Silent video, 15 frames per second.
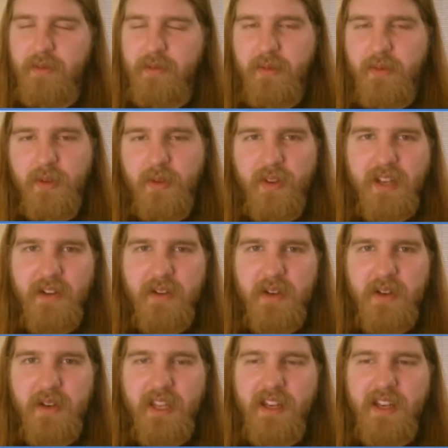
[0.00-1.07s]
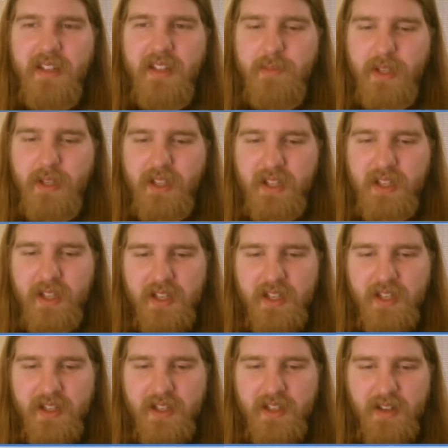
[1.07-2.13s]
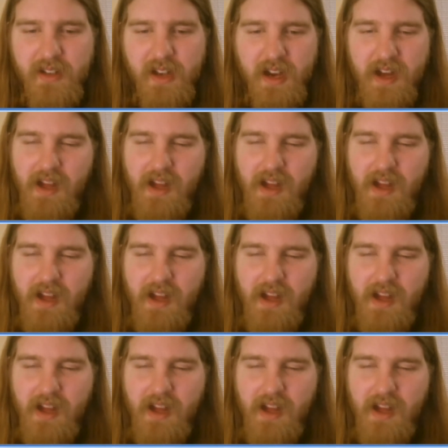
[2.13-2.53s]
We'll, we'll find out, I guess. But yeah,